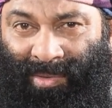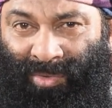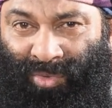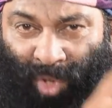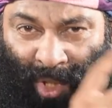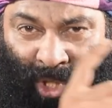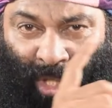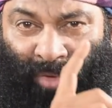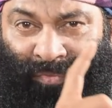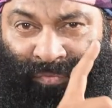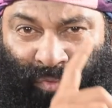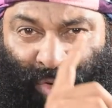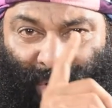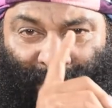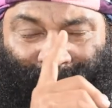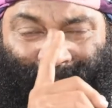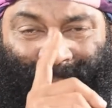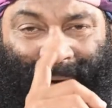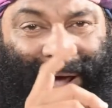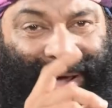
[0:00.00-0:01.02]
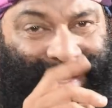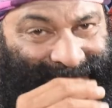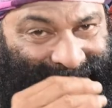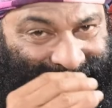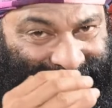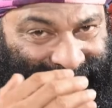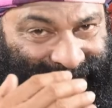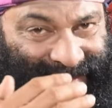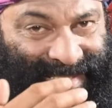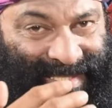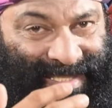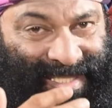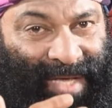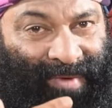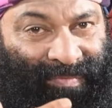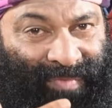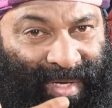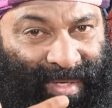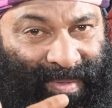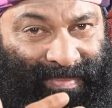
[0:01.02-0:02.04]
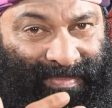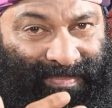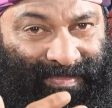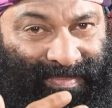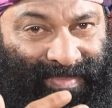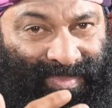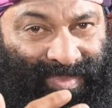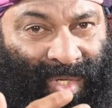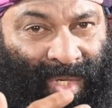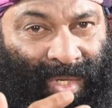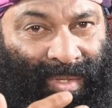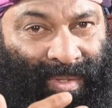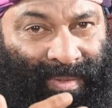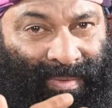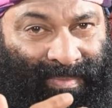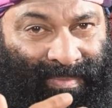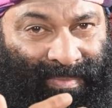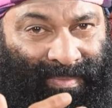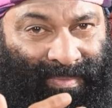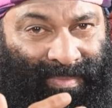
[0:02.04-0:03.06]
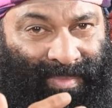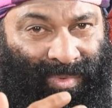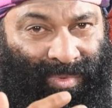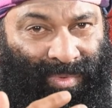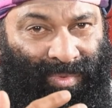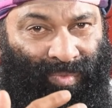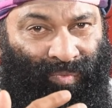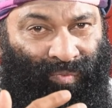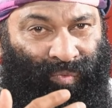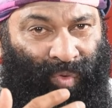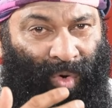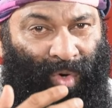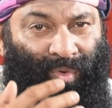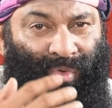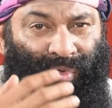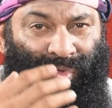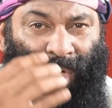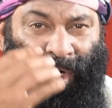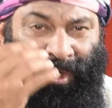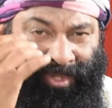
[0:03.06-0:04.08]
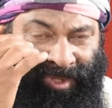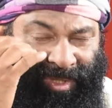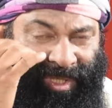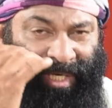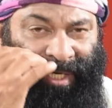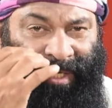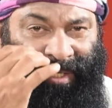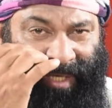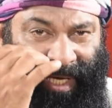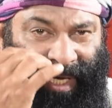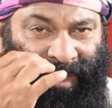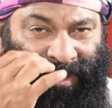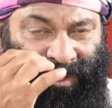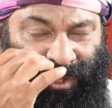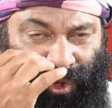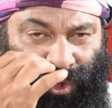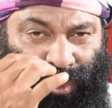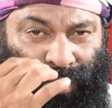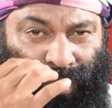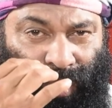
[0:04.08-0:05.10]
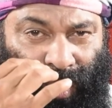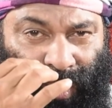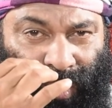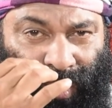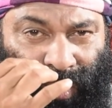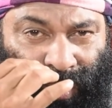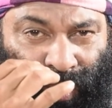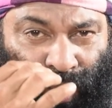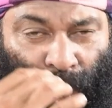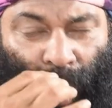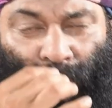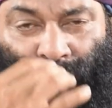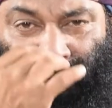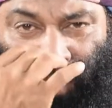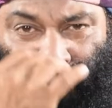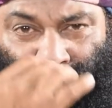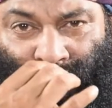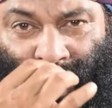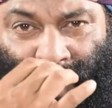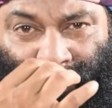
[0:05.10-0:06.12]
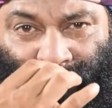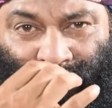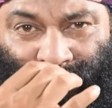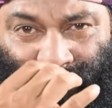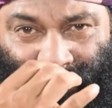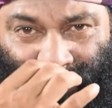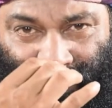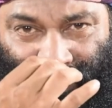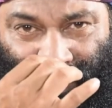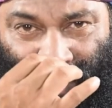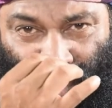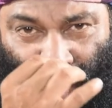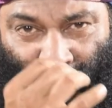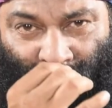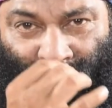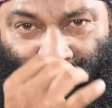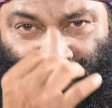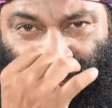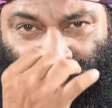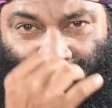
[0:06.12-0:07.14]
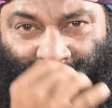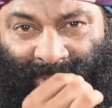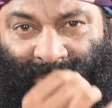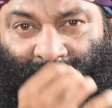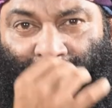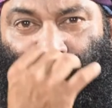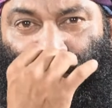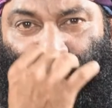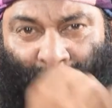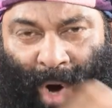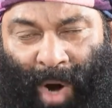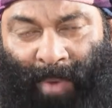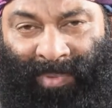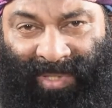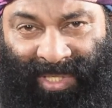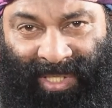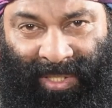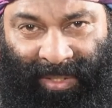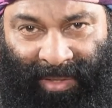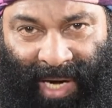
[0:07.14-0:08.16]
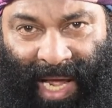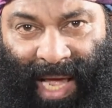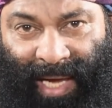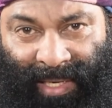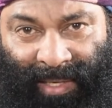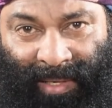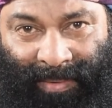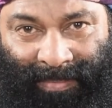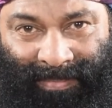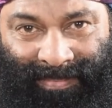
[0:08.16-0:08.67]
24 bar 7 for 30 days non-stop 24 they bombed Iraq